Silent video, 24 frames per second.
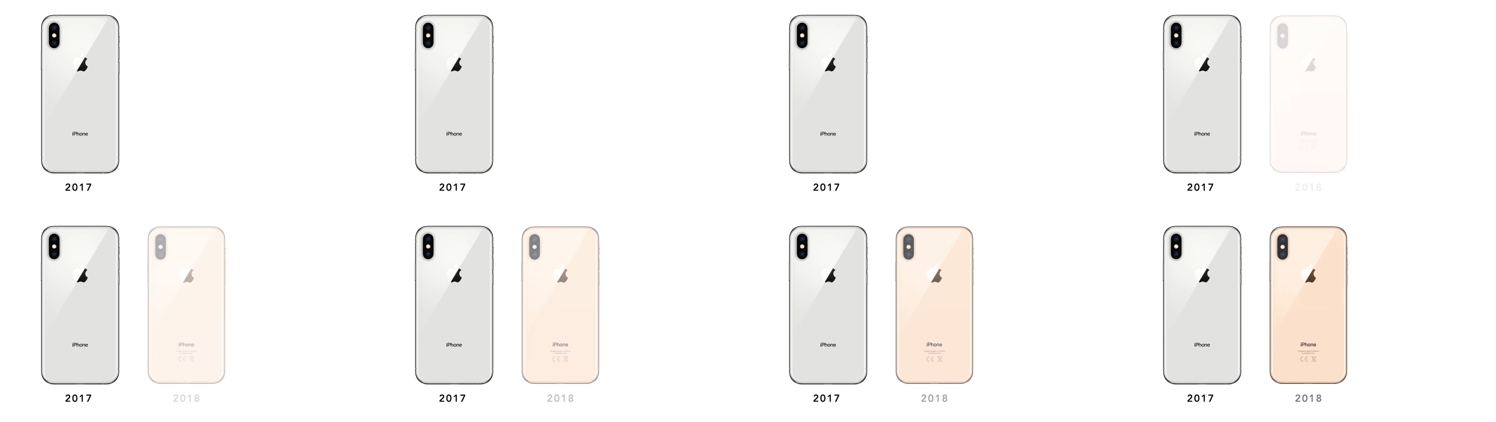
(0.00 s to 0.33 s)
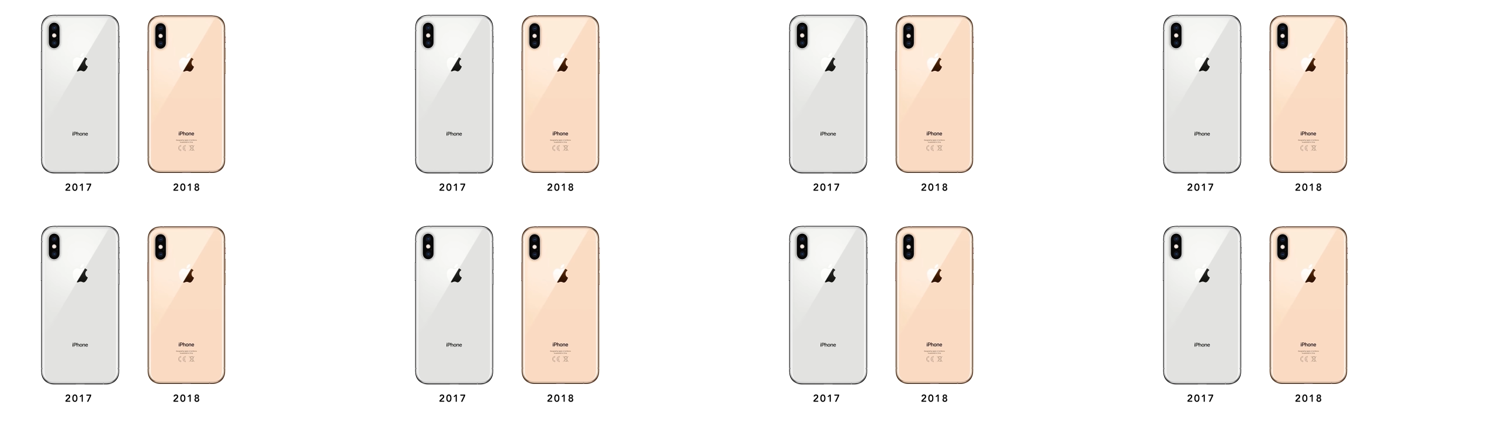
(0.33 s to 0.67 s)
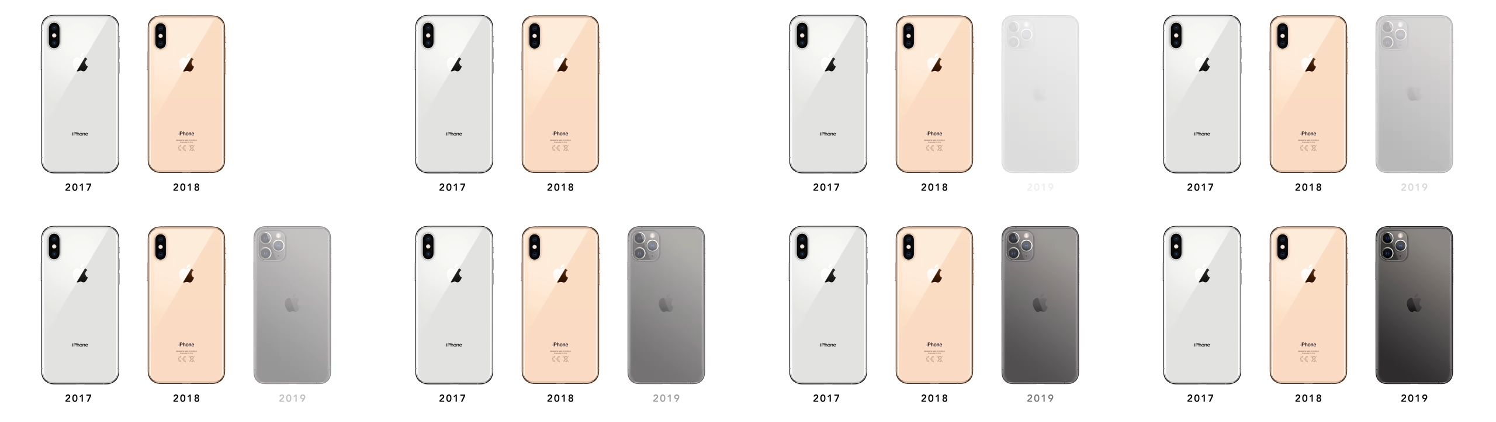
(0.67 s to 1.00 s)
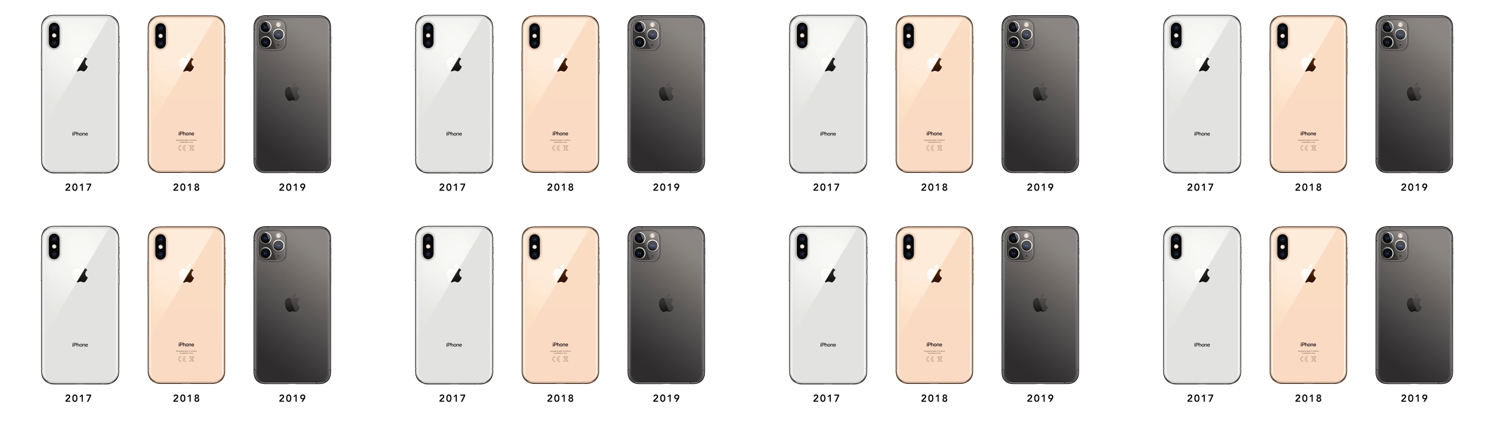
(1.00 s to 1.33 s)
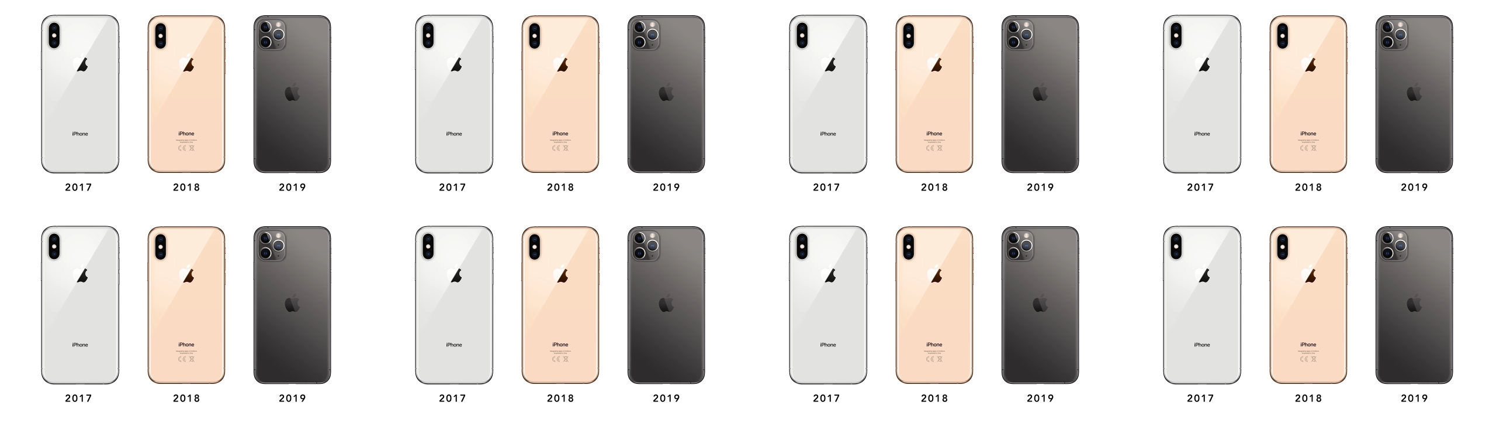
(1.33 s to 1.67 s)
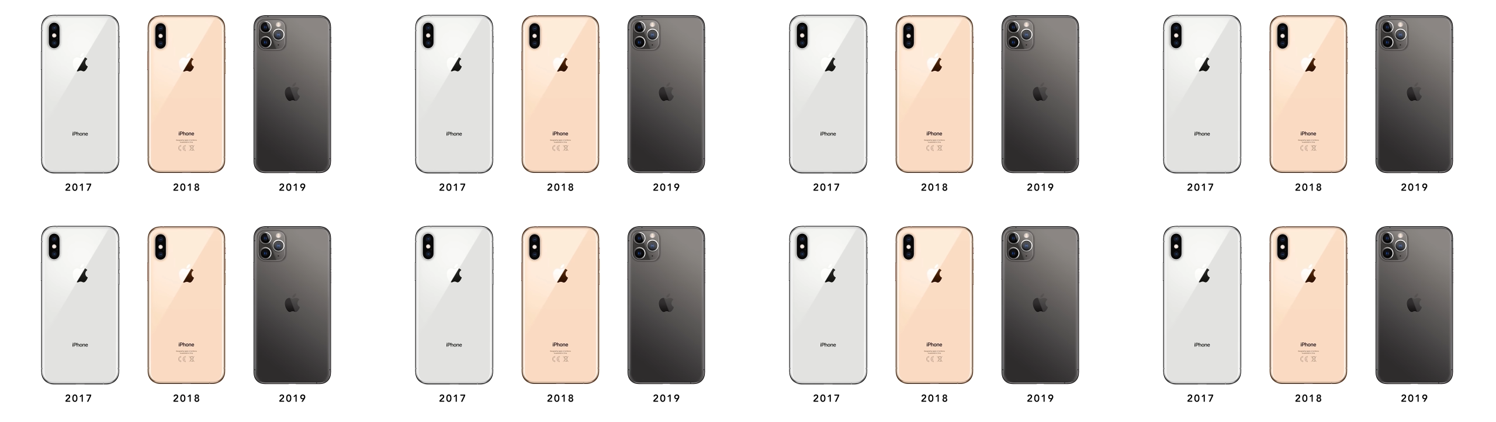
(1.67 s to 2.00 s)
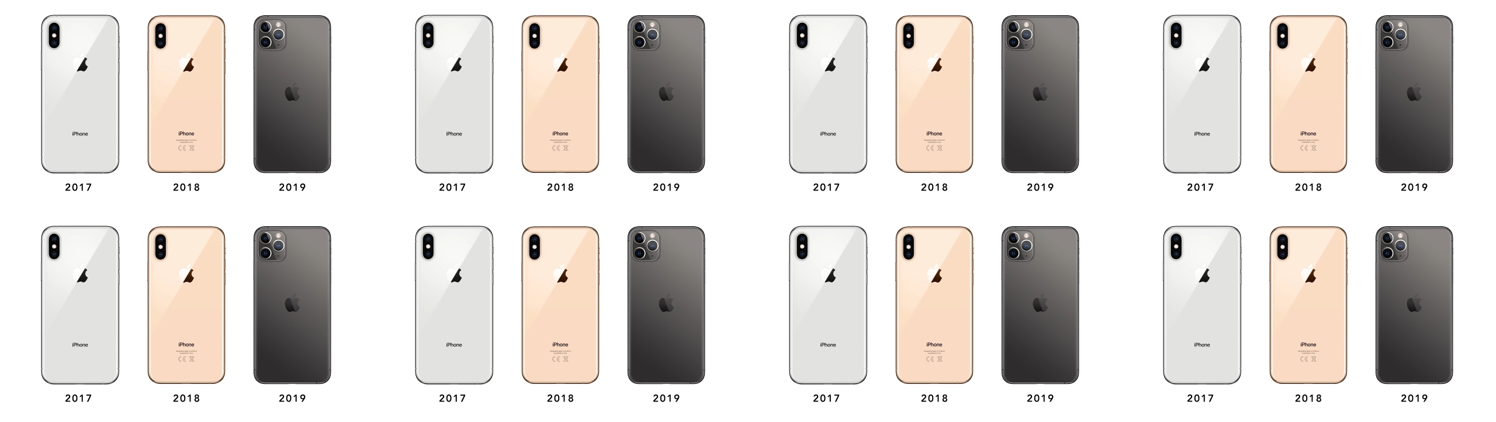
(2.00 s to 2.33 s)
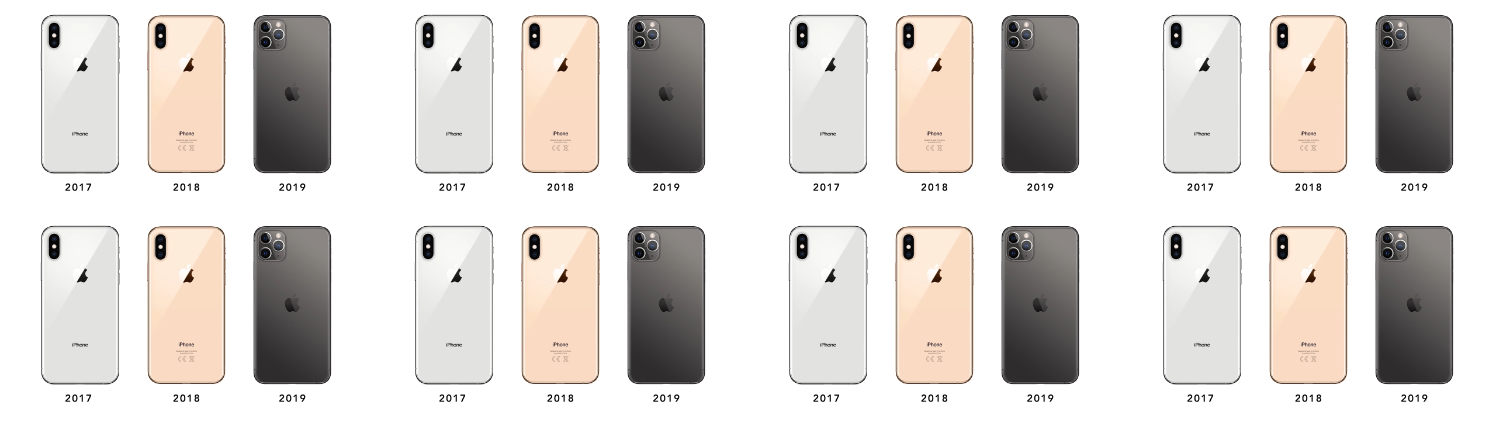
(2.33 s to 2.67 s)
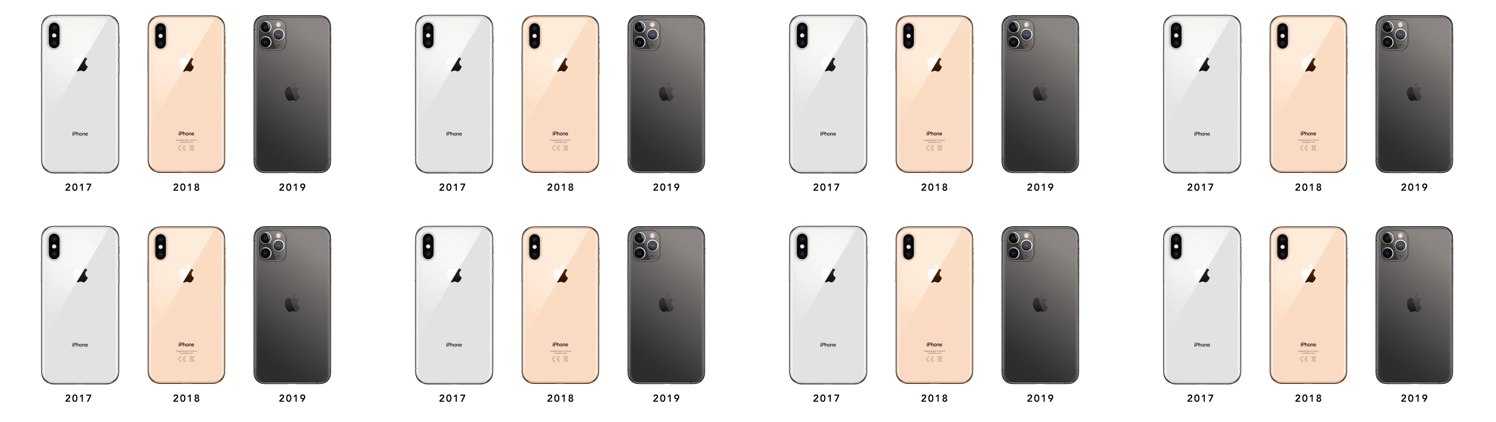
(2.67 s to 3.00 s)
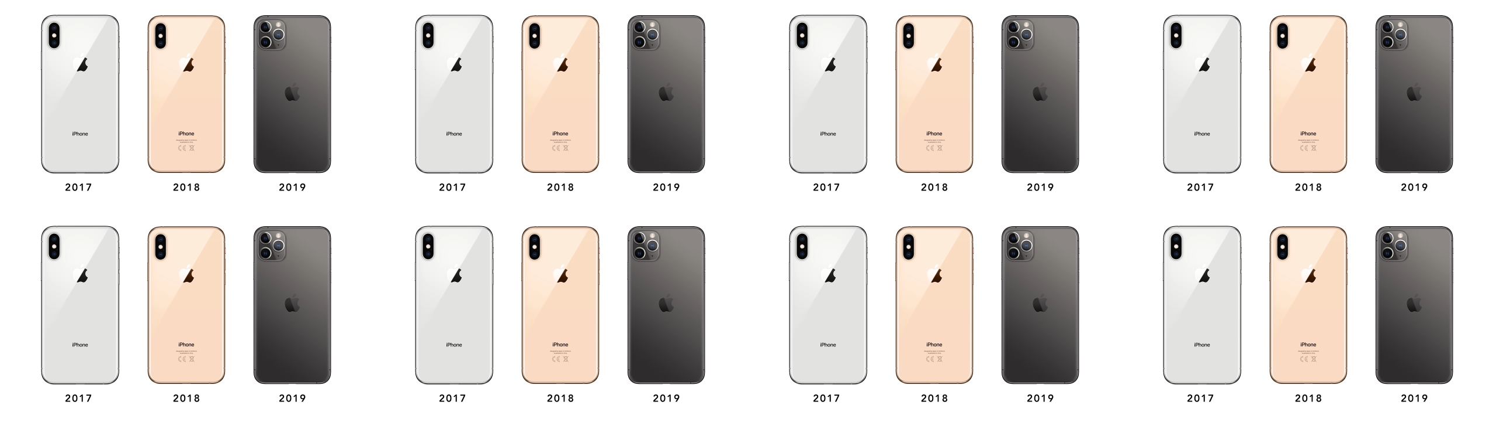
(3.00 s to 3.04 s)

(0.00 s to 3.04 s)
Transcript: No face is visible, so there are no lips to read.